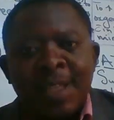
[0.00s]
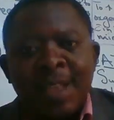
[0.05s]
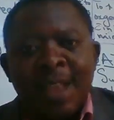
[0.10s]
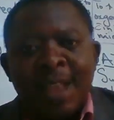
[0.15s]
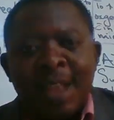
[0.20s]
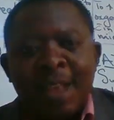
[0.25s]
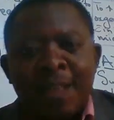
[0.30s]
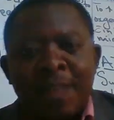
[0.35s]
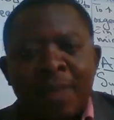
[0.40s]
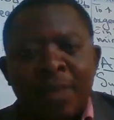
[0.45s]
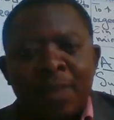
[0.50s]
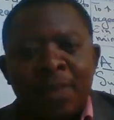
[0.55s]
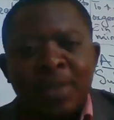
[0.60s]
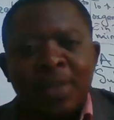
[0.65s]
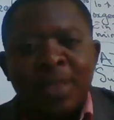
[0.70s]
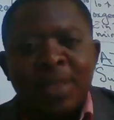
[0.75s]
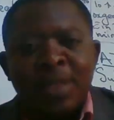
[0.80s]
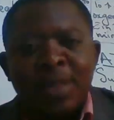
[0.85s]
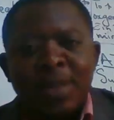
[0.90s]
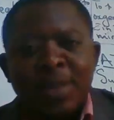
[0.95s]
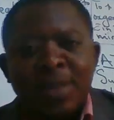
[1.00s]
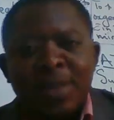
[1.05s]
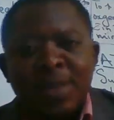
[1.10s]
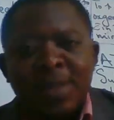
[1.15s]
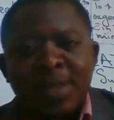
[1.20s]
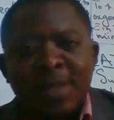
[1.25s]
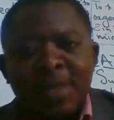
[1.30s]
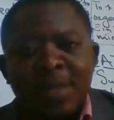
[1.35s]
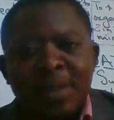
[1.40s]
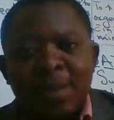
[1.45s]
I post the
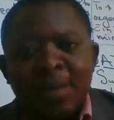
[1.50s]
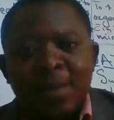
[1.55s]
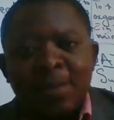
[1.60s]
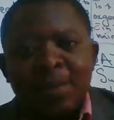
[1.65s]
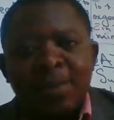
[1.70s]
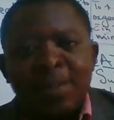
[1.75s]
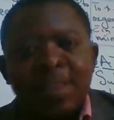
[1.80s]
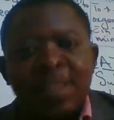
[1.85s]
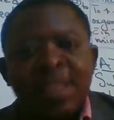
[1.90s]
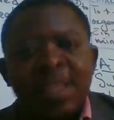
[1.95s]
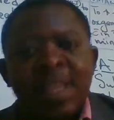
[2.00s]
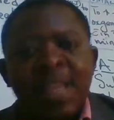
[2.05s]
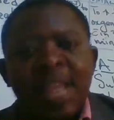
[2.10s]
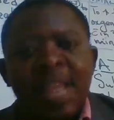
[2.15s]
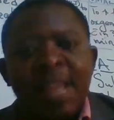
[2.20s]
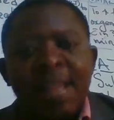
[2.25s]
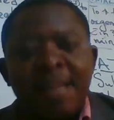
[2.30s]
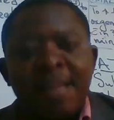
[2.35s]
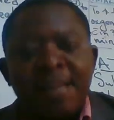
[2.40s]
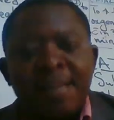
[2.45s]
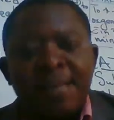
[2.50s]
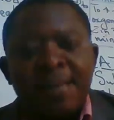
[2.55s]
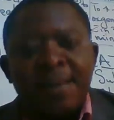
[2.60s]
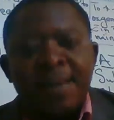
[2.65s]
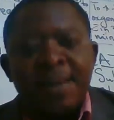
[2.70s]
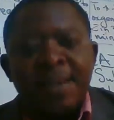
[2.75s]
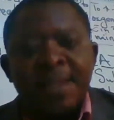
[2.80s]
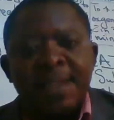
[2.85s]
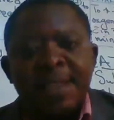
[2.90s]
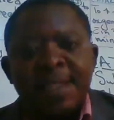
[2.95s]
notes of each and
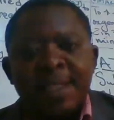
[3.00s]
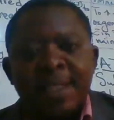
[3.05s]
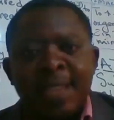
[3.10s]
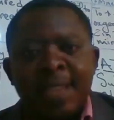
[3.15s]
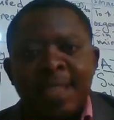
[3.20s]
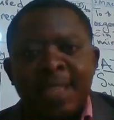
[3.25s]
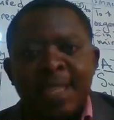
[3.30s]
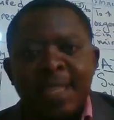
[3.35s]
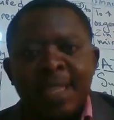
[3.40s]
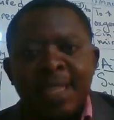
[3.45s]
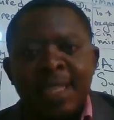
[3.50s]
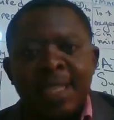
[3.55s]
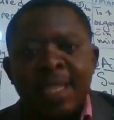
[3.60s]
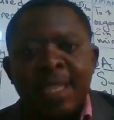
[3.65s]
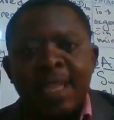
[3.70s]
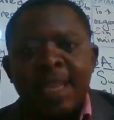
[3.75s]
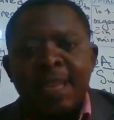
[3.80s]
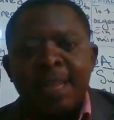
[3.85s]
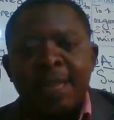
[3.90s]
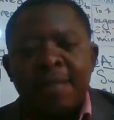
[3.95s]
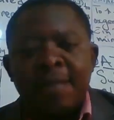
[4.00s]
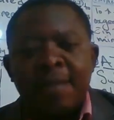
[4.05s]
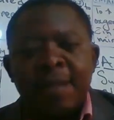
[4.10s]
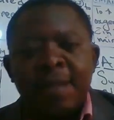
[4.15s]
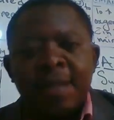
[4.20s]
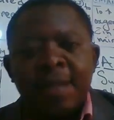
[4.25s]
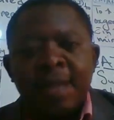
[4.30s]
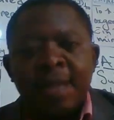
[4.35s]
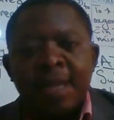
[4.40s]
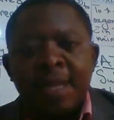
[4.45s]
every discussion that
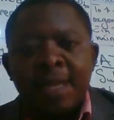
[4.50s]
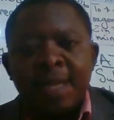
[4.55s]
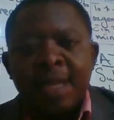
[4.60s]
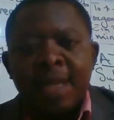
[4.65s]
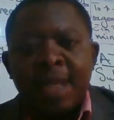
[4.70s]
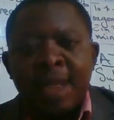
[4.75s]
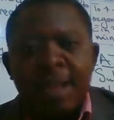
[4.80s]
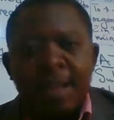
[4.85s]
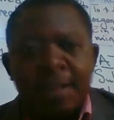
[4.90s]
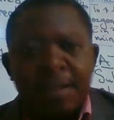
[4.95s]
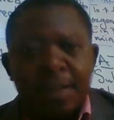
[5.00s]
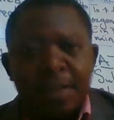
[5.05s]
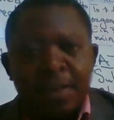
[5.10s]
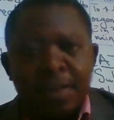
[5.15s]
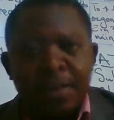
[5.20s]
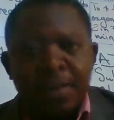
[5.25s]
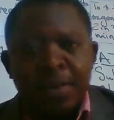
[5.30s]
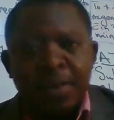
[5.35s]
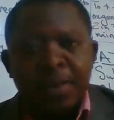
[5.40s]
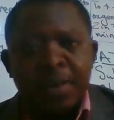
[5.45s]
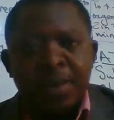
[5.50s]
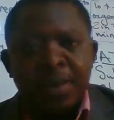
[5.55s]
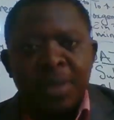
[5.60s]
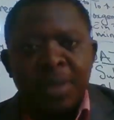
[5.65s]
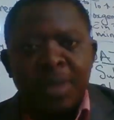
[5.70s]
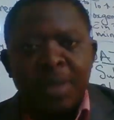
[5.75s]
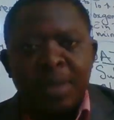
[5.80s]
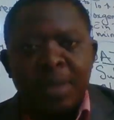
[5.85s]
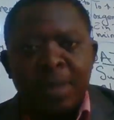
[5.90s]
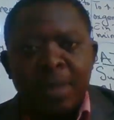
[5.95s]
I have with you on
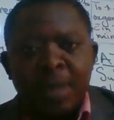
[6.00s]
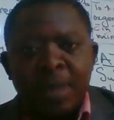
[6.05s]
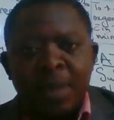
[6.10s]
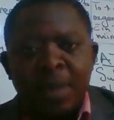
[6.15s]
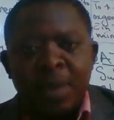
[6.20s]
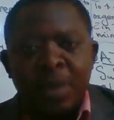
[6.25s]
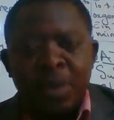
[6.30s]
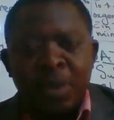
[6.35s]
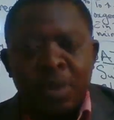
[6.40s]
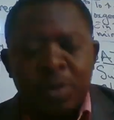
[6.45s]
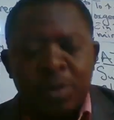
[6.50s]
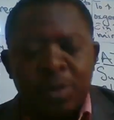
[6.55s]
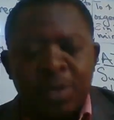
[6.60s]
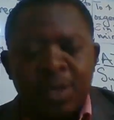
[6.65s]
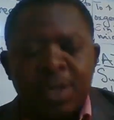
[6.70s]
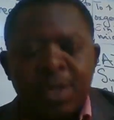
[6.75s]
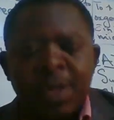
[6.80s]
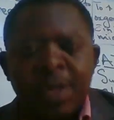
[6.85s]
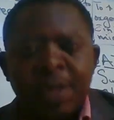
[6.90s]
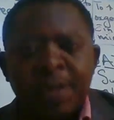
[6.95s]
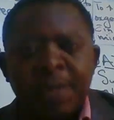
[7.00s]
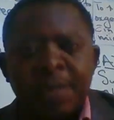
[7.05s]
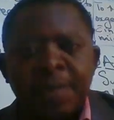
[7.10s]
our YouTube channel.